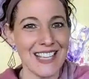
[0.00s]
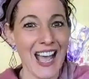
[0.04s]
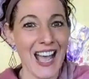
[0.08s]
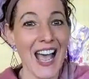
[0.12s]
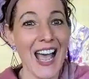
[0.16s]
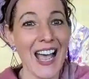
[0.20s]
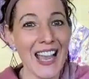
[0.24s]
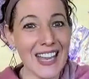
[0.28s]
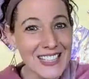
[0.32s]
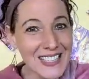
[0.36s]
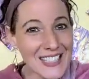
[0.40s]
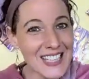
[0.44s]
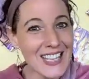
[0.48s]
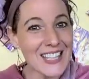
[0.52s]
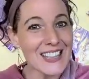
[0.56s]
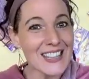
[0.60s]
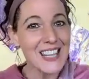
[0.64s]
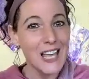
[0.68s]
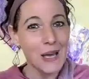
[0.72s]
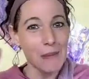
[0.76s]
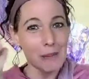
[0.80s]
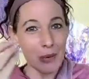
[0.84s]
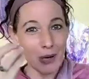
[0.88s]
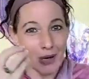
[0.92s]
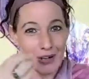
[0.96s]
I had to get
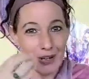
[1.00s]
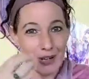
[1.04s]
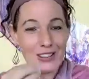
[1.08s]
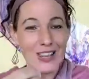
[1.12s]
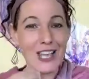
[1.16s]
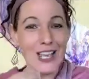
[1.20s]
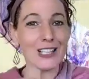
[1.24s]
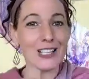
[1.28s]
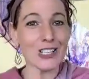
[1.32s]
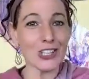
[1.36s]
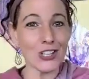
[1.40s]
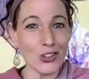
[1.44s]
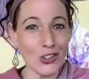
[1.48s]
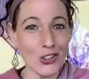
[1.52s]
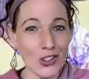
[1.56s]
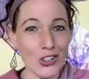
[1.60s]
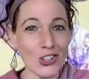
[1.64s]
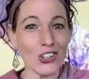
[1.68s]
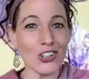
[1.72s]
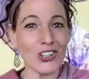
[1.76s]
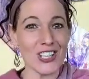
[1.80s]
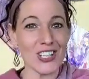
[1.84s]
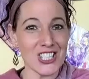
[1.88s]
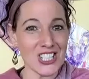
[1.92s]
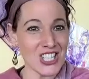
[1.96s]
that little
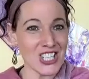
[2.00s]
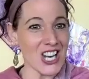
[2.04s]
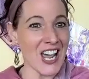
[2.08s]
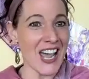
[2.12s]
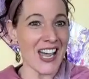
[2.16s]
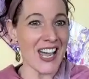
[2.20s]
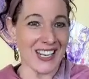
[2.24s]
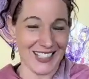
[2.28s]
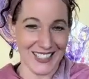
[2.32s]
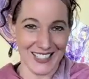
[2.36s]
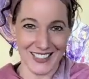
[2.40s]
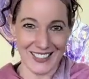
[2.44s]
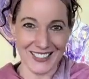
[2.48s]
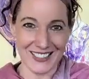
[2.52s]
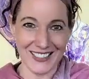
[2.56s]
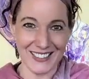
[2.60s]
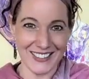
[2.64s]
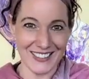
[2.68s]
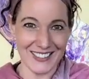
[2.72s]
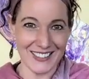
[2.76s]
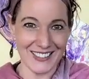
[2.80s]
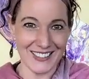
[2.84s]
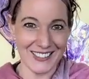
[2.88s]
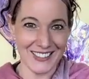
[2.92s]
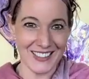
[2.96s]
girl in check.
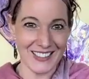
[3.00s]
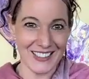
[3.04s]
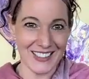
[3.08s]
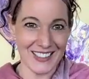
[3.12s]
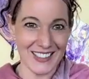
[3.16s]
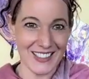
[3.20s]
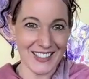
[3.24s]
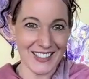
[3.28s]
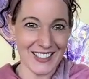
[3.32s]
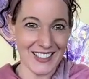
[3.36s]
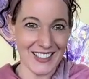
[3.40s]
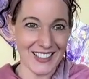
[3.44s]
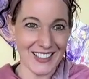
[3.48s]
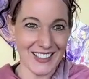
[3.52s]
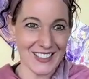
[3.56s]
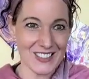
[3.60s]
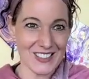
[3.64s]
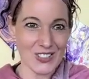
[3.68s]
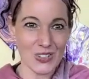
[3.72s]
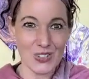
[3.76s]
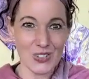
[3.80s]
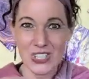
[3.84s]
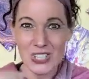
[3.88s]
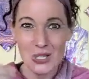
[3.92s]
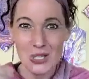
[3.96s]

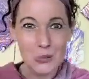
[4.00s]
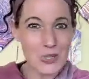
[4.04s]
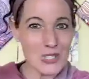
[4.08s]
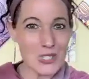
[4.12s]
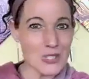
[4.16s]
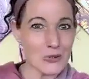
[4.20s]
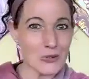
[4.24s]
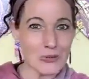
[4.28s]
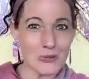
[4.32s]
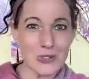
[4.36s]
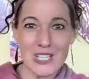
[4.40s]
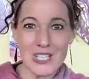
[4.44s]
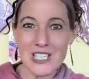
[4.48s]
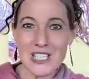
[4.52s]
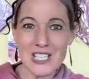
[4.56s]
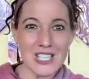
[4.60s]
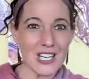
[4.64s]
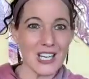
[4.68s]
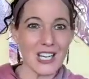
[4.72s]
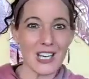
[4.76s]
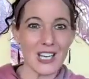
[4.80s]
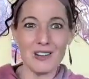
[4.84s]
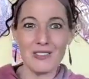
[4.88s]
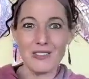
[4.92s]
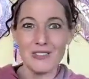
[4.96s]
So she wasn't
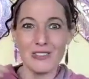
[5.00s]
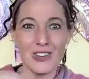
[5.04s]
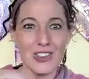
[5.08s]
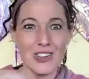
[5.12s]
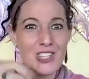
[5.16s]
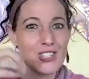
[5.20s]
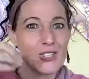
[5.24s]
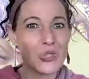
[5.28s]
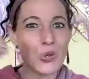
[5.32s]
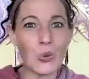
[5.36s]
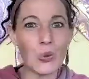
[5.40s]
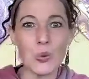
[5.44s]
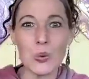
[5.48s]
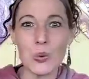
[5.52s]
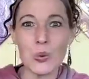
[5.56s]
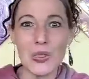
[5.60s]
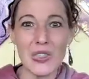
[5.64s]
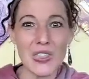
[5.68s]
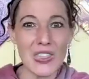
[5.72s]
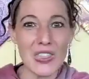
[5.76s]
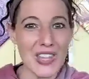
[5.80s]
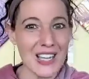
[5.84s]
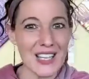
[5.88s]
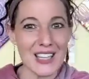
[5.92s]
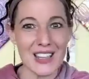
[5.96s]
reaching for this
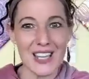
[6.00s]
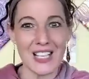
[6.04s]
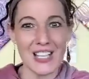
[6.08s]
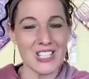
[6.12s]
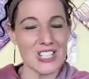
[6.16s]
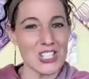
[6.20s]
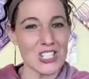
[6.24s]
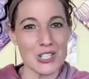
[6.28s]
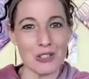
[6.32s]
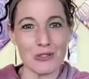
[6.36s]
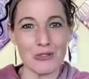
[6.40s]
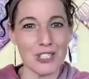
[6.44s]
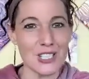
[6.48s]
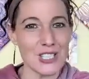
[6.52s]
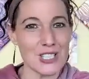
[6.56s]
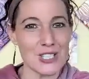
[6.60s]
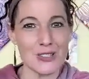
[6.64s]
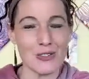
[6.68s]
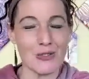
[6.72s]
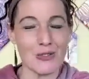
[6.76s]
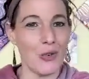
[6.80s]
old thing that she reached